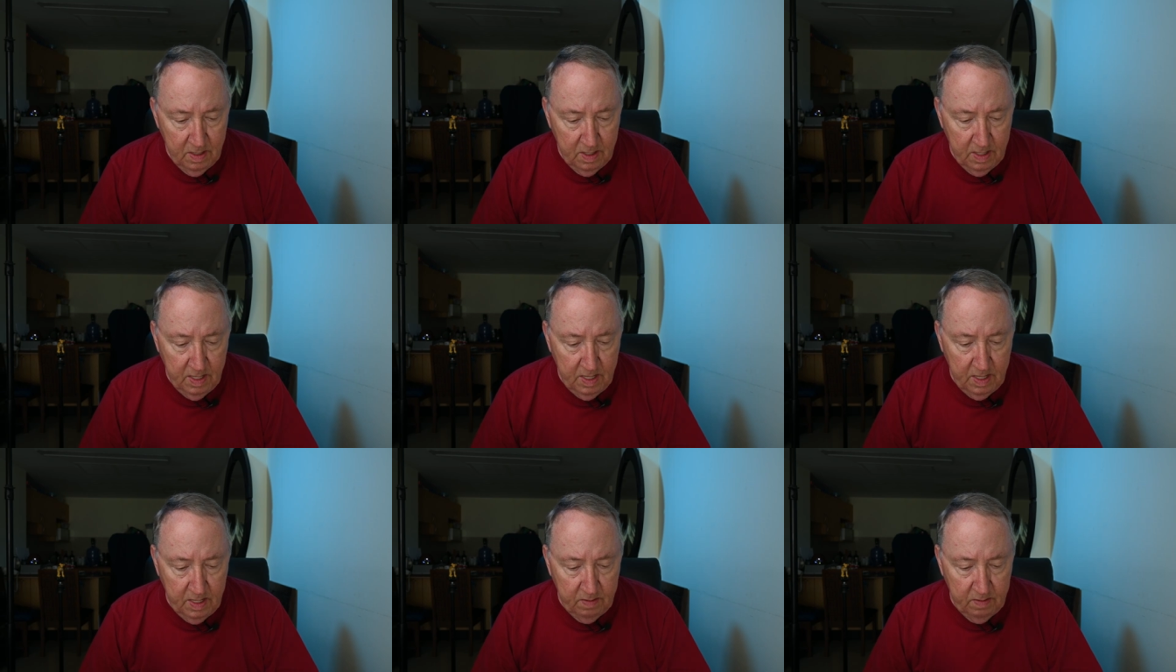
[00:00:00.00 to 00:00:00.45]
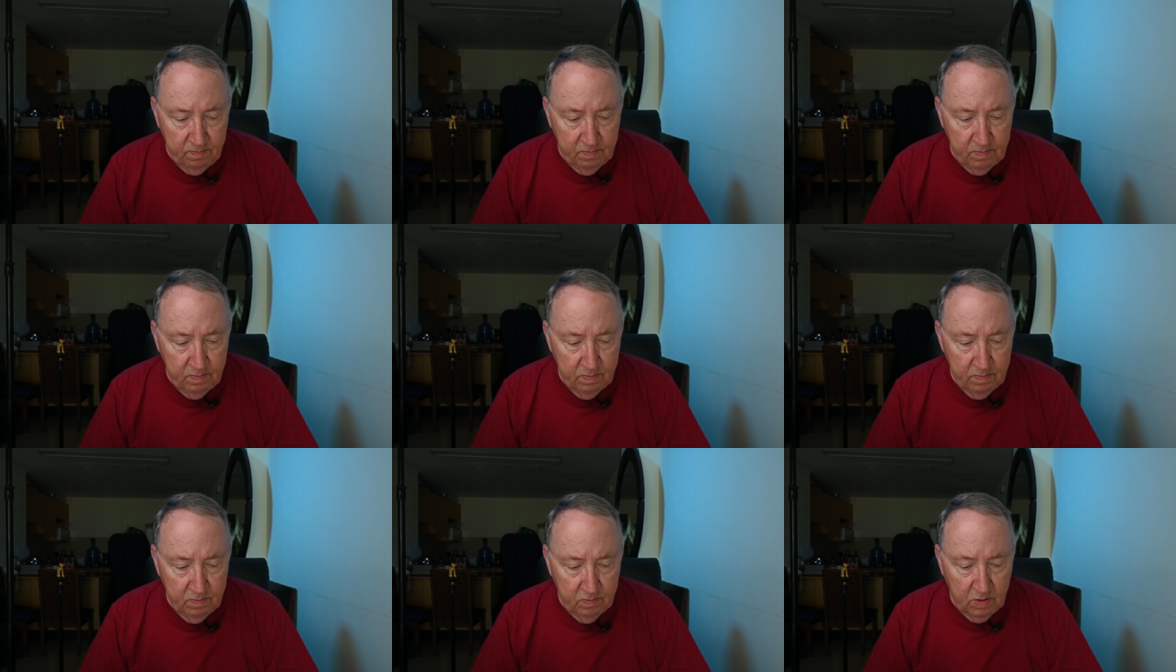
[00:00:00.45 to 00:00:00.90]
And
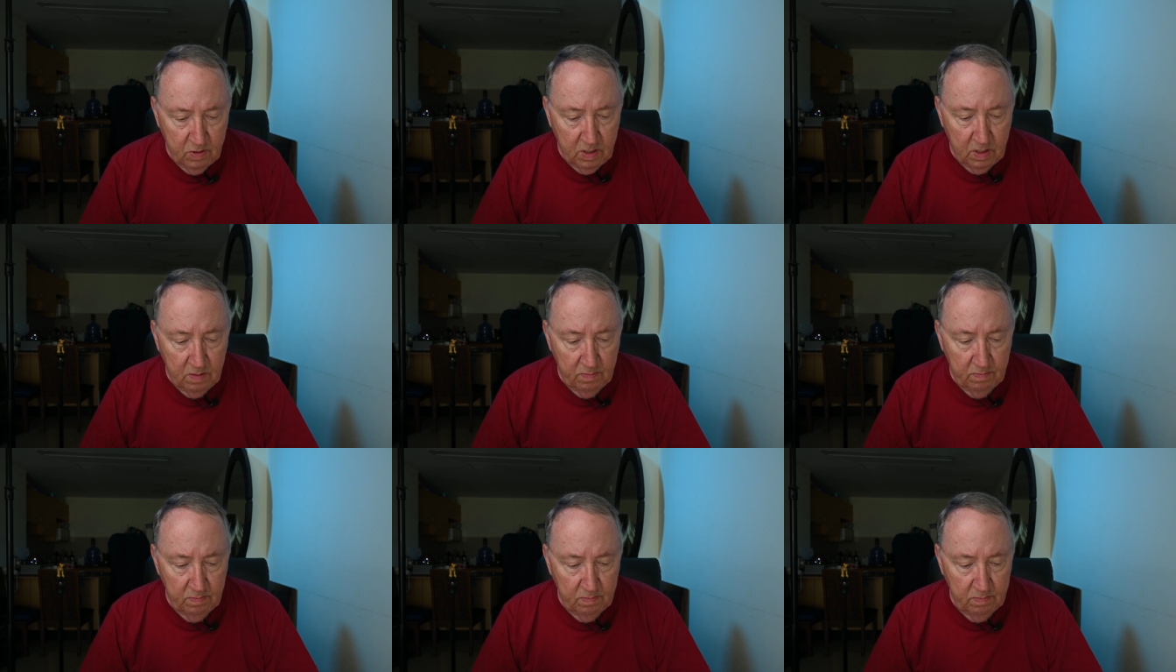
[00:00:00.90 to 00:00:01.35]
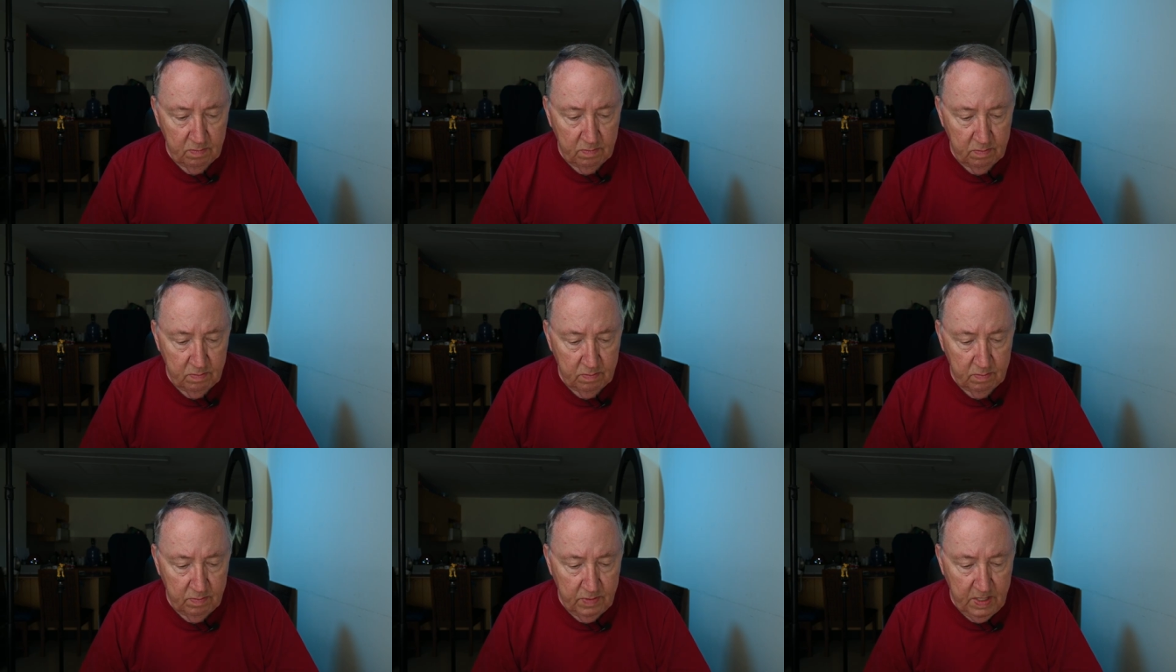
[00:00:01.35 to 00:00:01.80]
well,
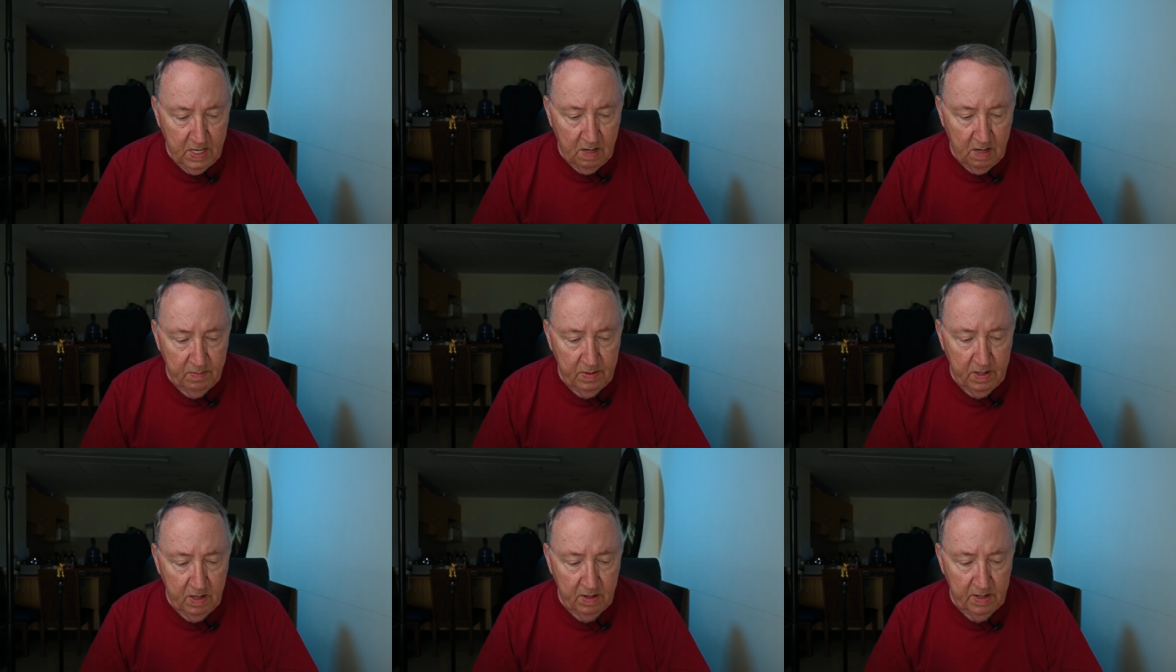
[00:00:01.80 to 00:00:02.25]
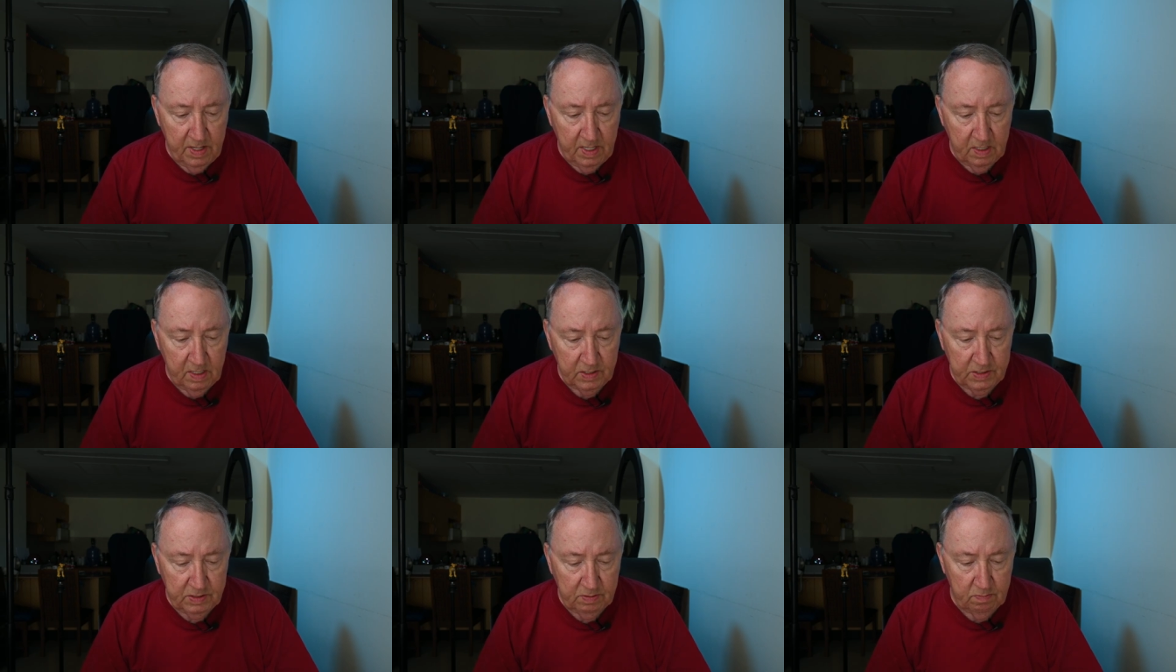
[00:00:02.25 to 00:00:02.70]
yep, yeah, here it is.